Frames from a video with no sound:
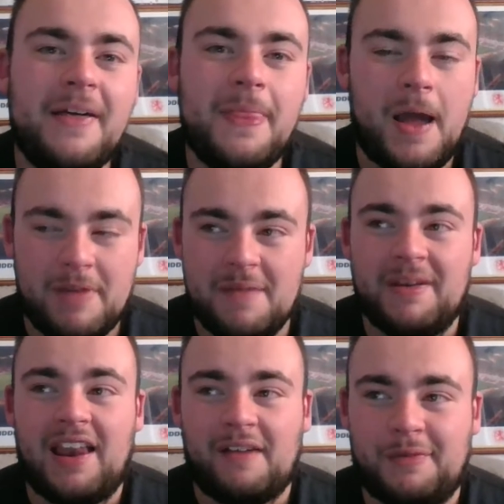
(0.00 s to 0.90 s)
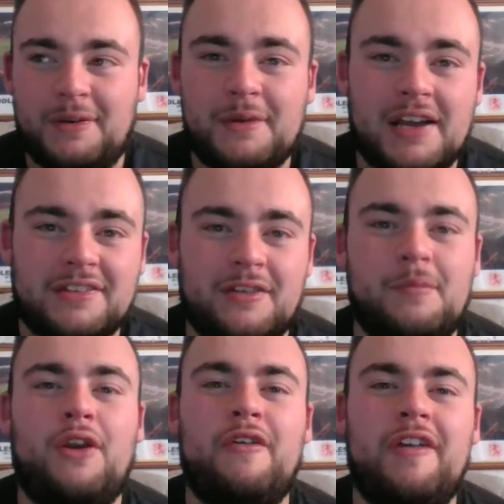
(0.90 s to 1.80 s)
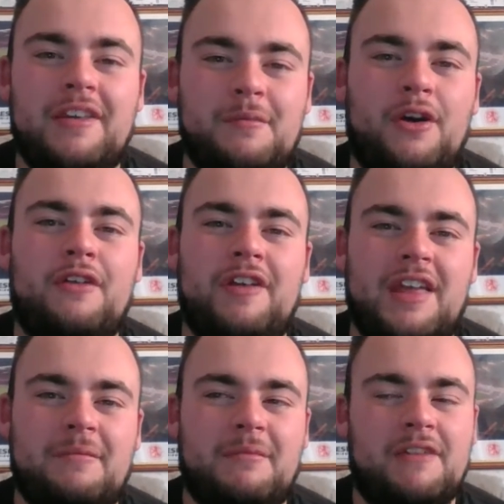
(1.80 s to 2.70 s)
That made me laugh, for Newcastle monitoring him.